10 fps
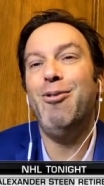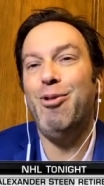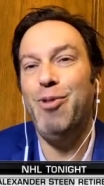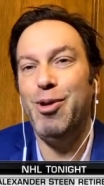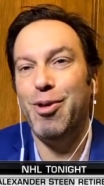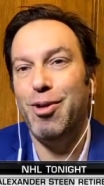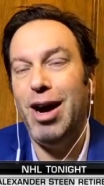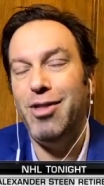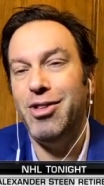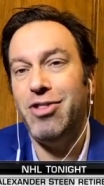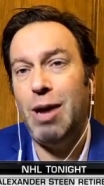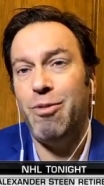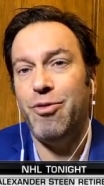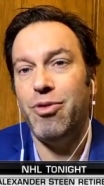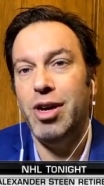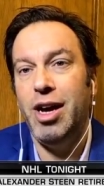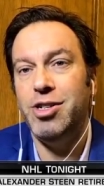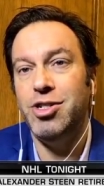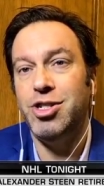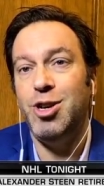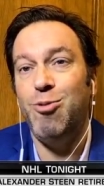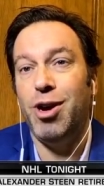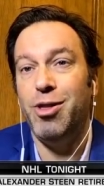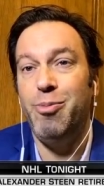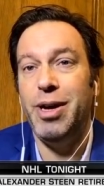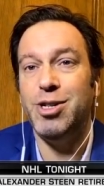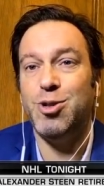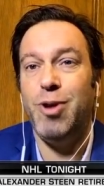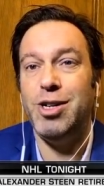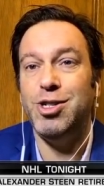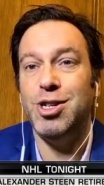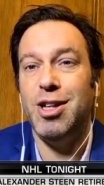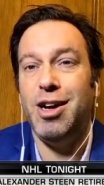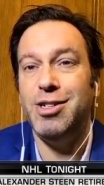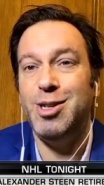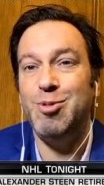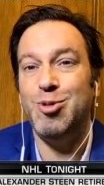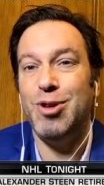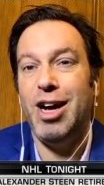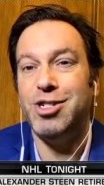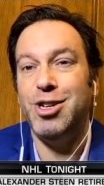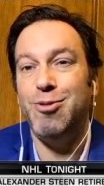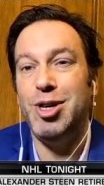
around the time of free agency, one of the biggest questions a lot of teams were asking